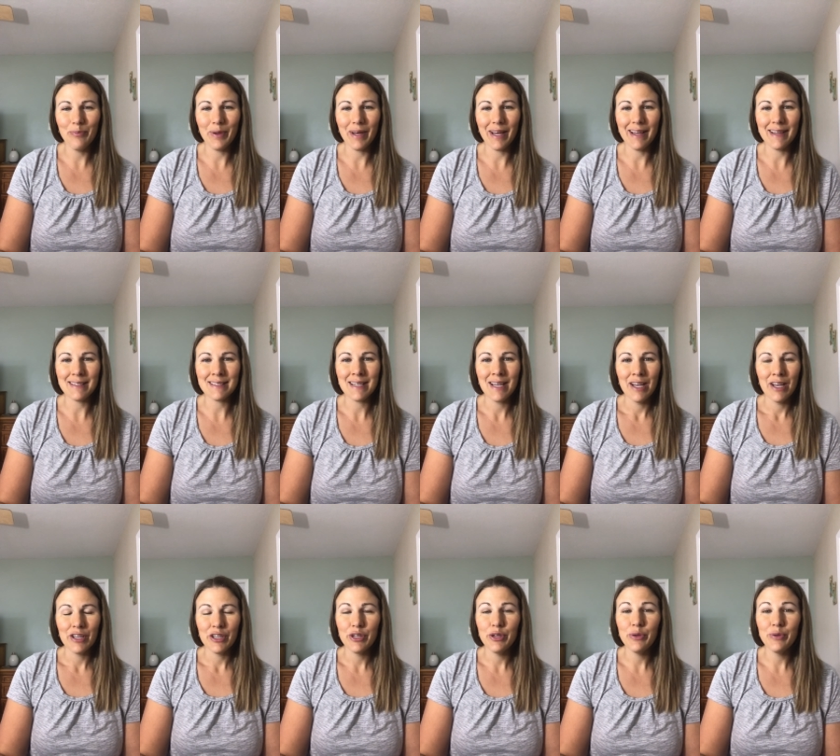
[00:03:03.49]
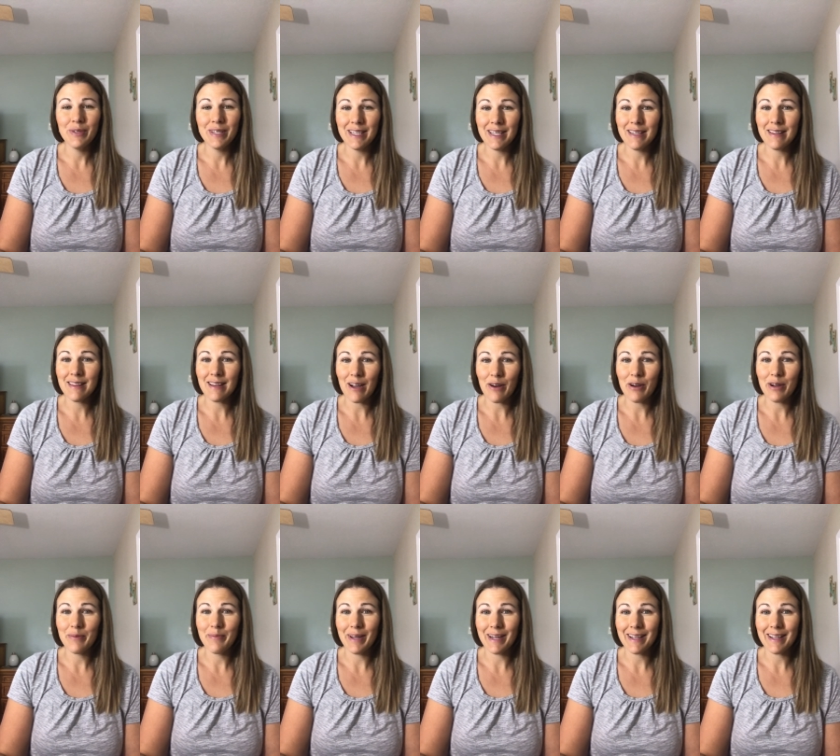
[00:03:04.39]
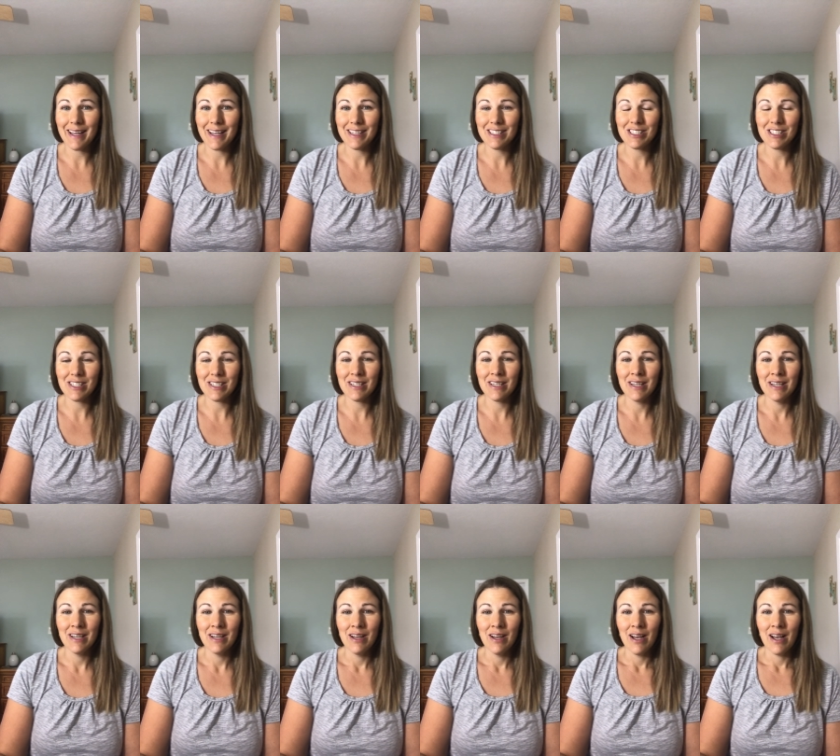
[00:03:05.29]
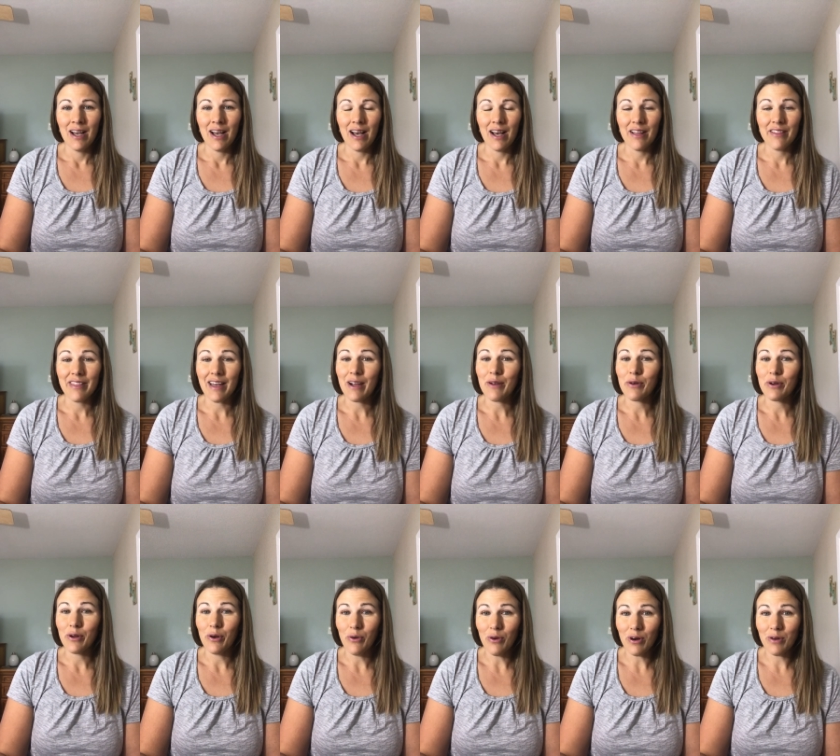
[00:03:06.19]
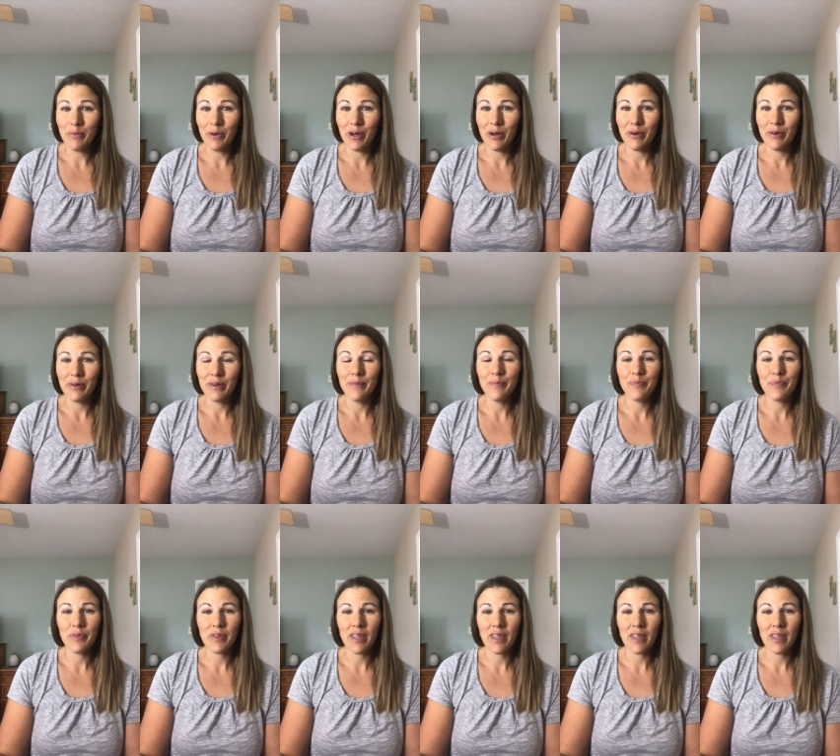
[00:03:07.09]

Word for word: but you need thyroid medication uh, thyroid hormone